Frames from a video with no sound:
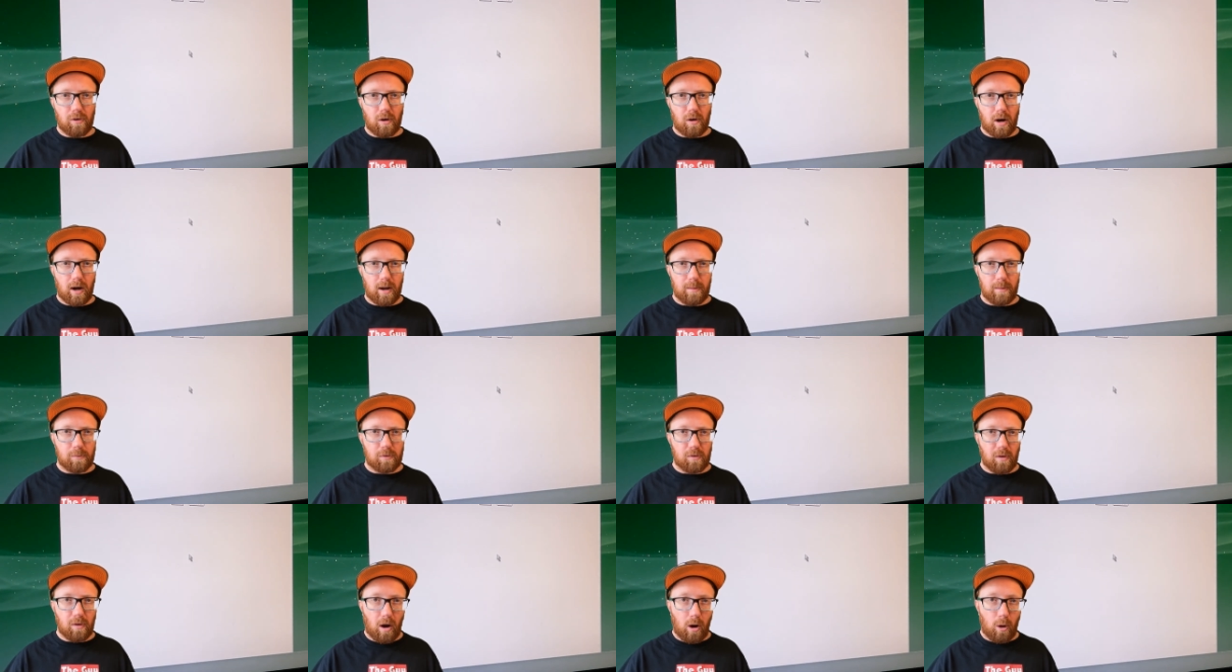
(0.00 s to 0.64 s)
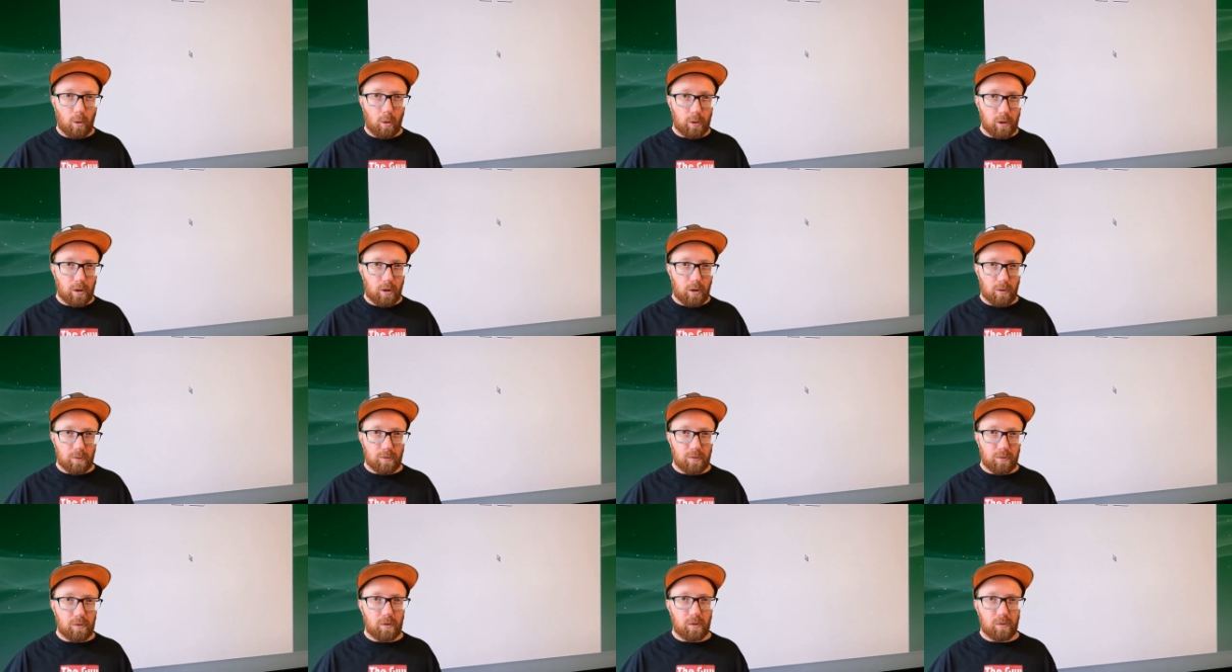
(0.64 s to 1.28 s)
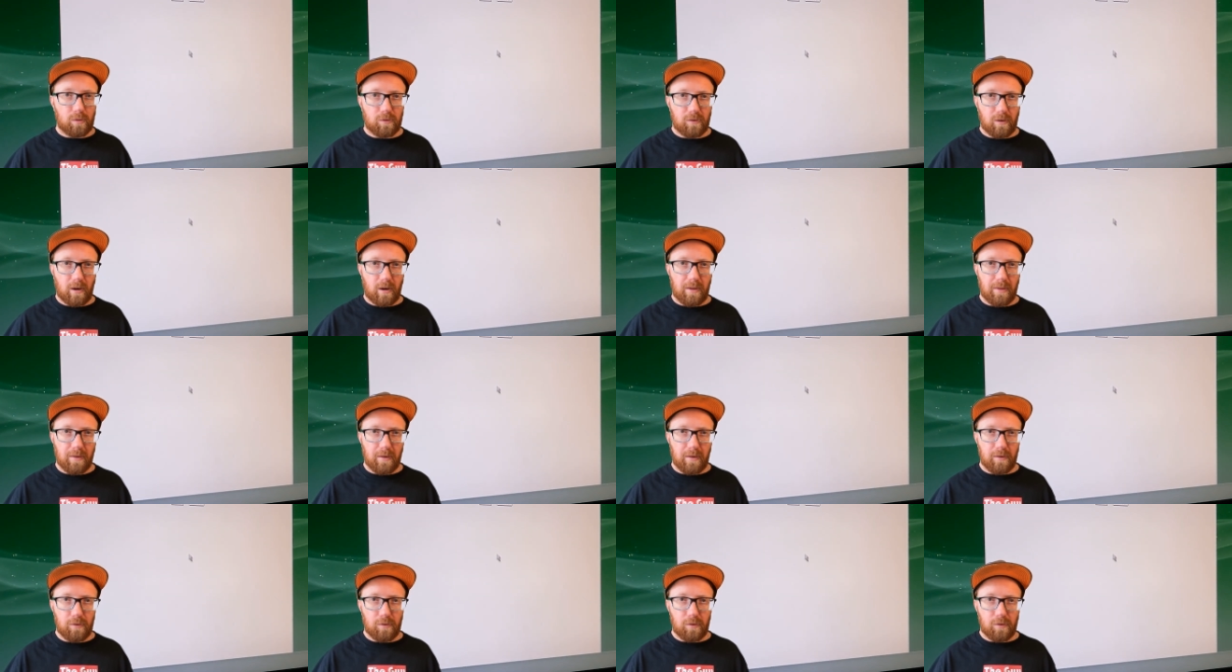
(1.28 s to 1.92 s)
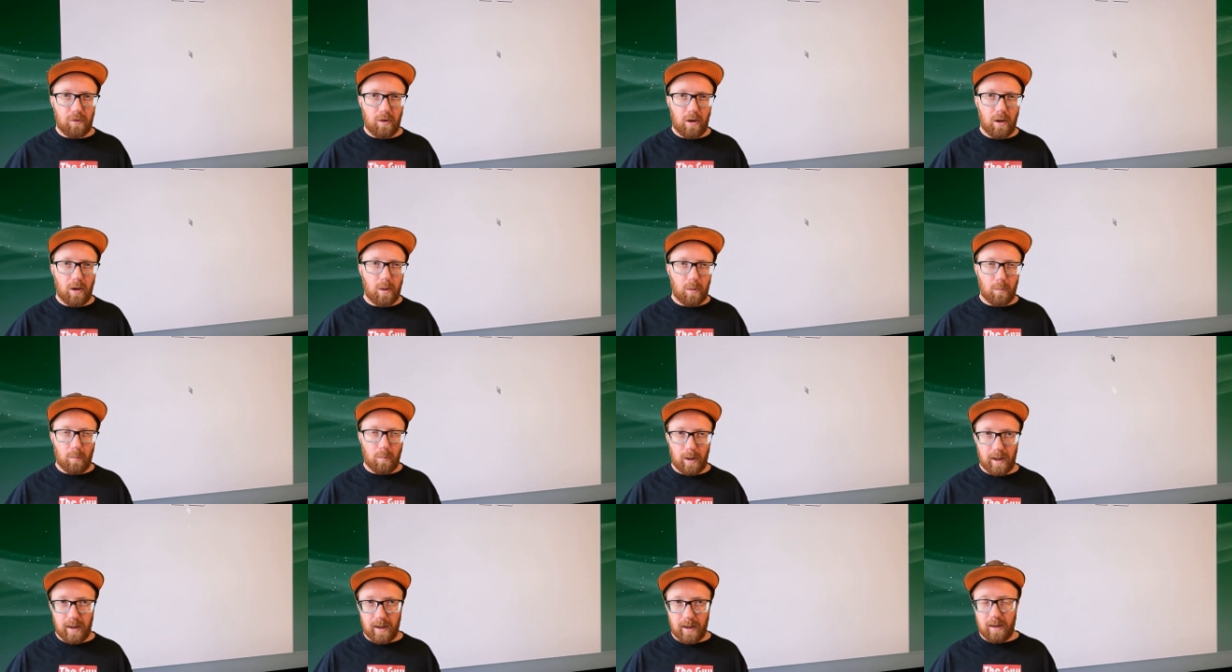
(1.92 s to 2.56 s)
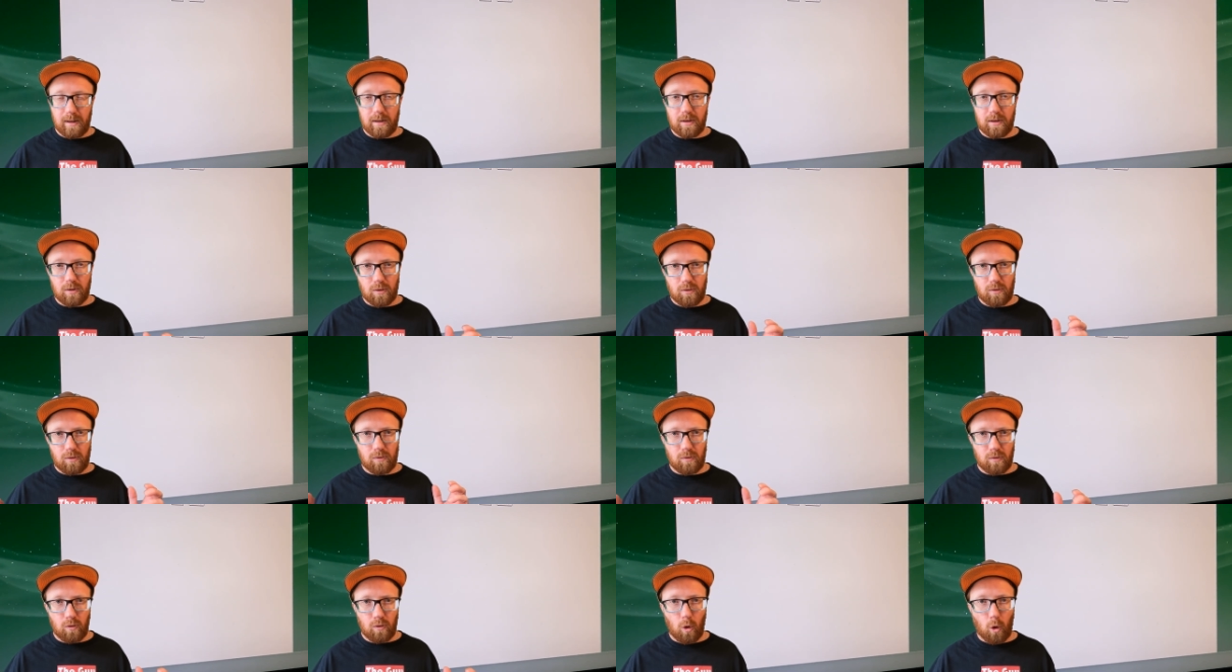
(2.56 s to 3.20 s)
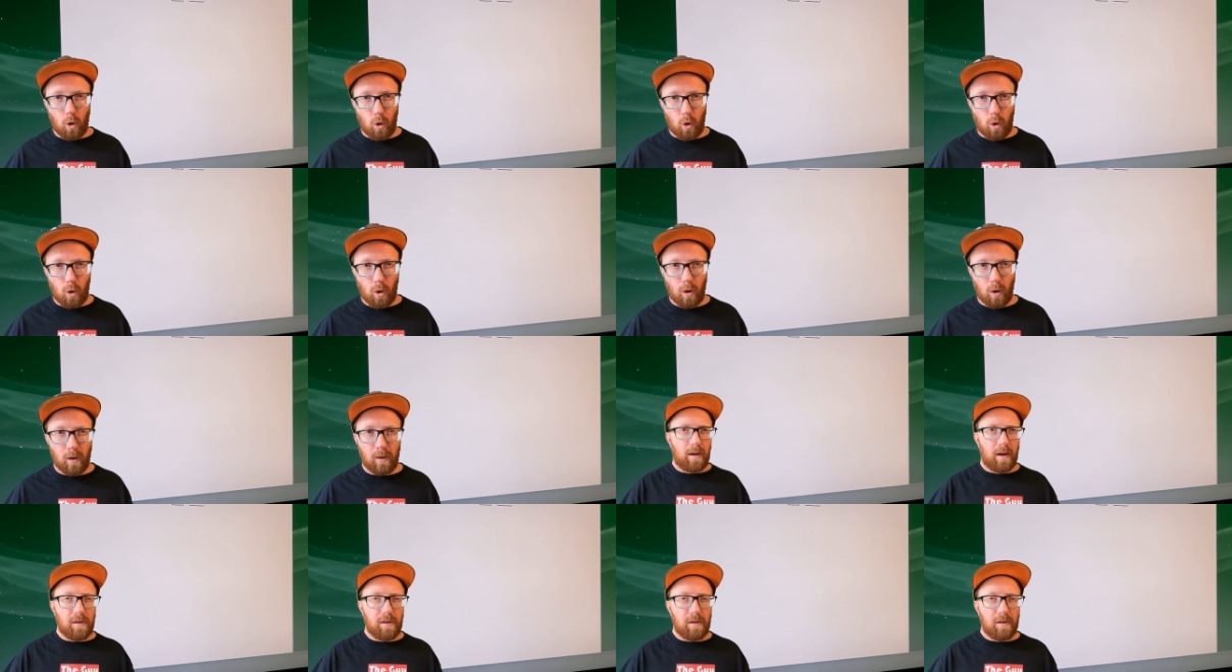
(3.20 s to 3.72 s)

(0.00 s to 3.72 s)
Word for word: types, older consoles like this we need to use NOR.